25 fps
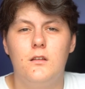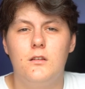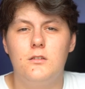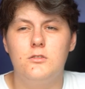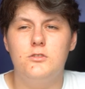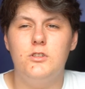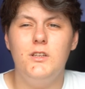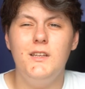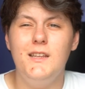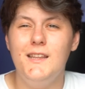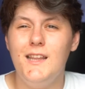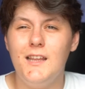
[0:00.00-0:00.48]

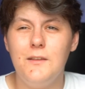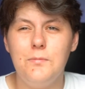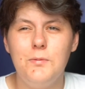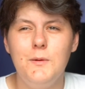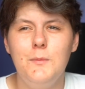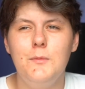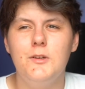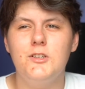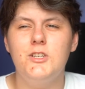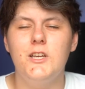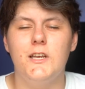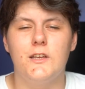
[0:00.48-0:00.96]
so yeah, that's
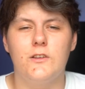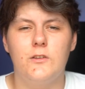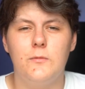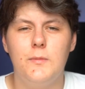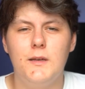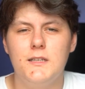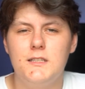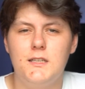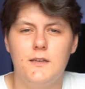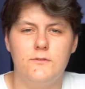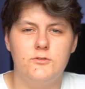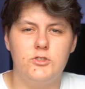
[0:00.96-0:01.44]
pretty much it. So
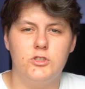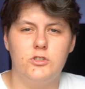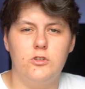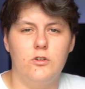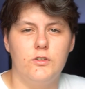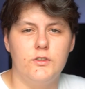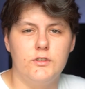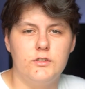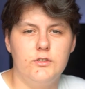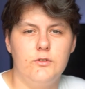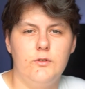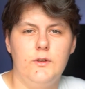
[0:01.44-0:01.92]
basically I've just
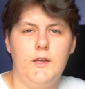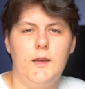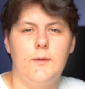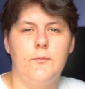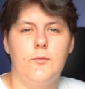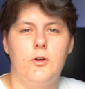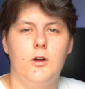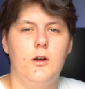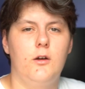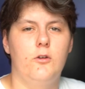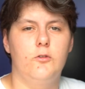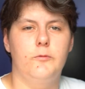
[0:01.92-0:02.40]
got this new
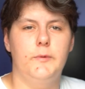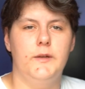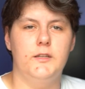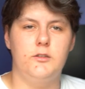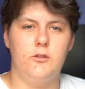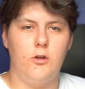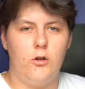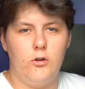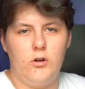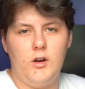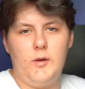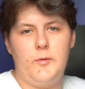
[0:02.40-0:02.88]
camera. I was about
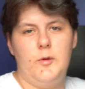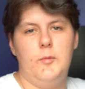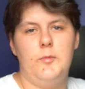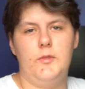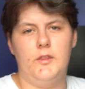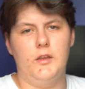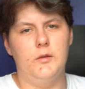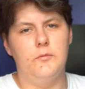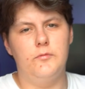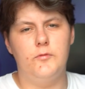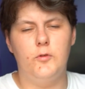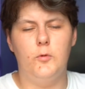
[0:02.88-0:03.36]
to go grab it,
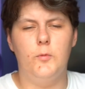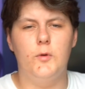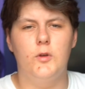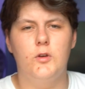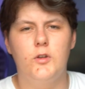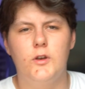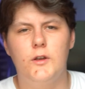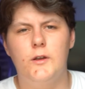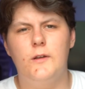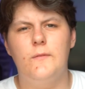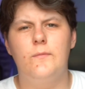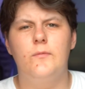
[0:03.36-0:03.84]
but I'm filming
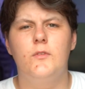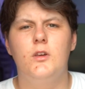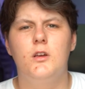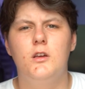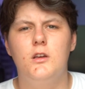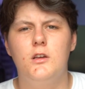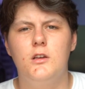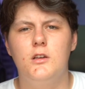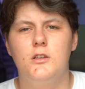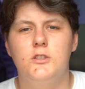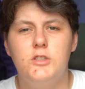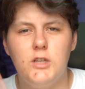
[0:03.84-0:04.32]
on it.
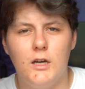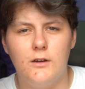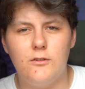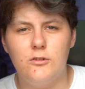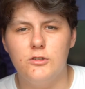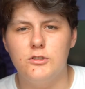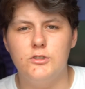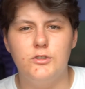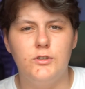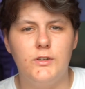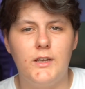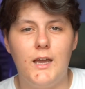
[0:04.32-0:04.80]
So yeah, I've
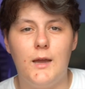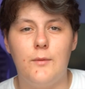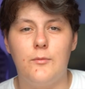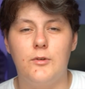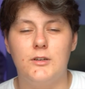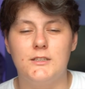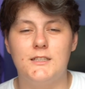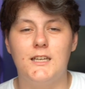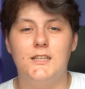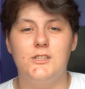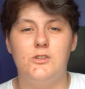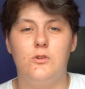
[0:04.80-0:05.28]
got this new
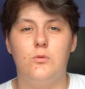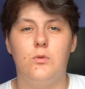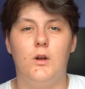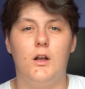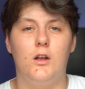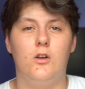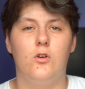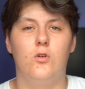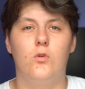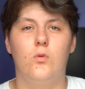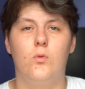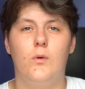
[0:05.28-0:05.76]
camera. It's actually
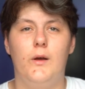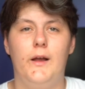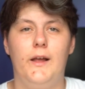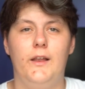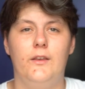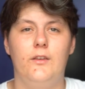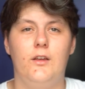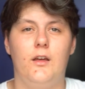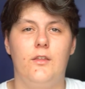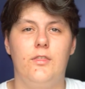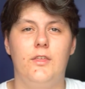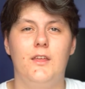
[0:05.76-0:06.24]
quite cool,
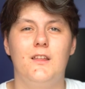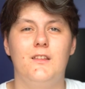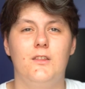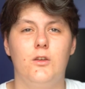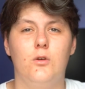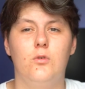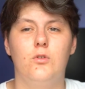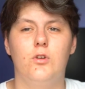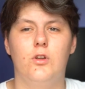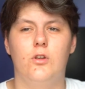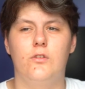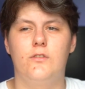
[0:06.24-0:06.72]
and I think the
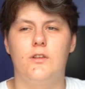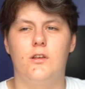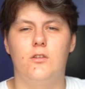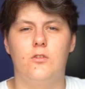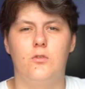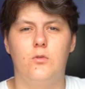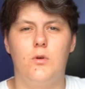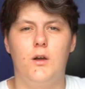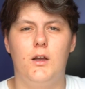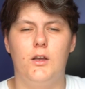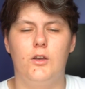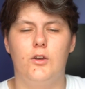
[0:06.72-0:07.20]
audio
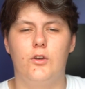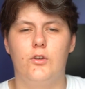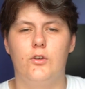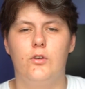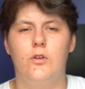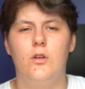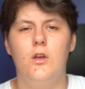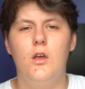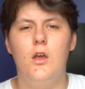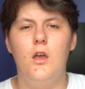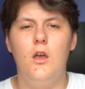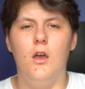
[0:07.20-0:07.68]
sounds quite good.
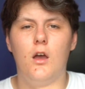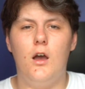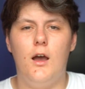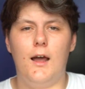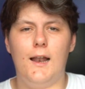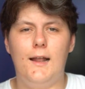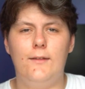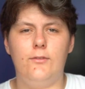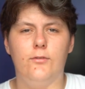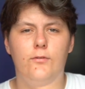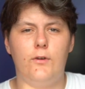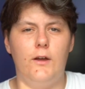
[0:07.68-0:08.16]

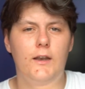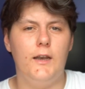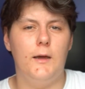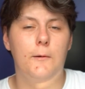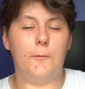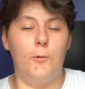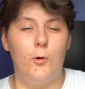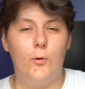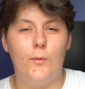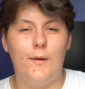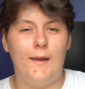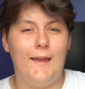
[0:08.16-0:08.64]
I'll have to find
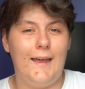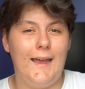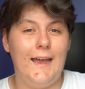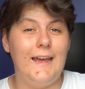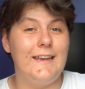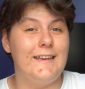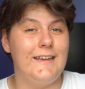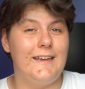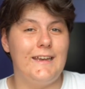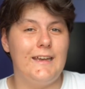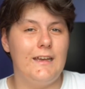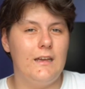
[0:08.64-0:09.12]
out more when I
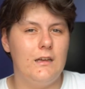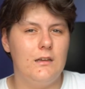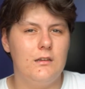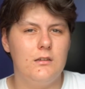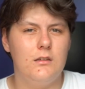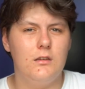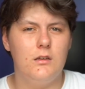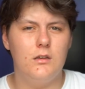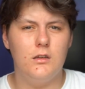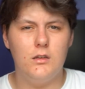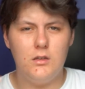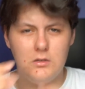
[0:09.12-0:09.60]
edit it,
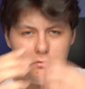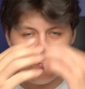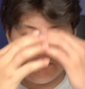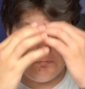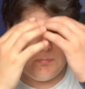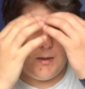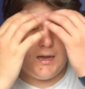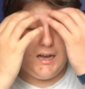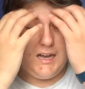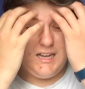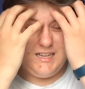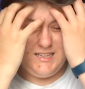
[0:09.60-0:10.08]

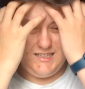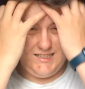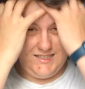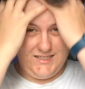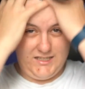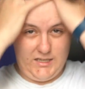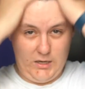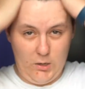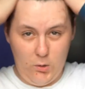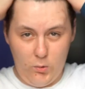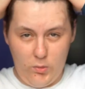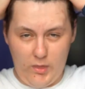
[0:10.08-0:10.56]
but
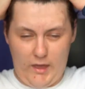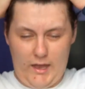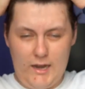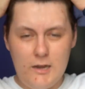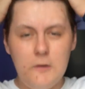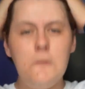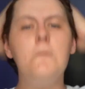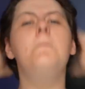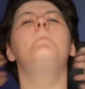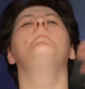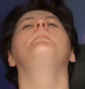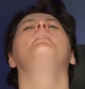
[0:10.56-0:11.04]
until then,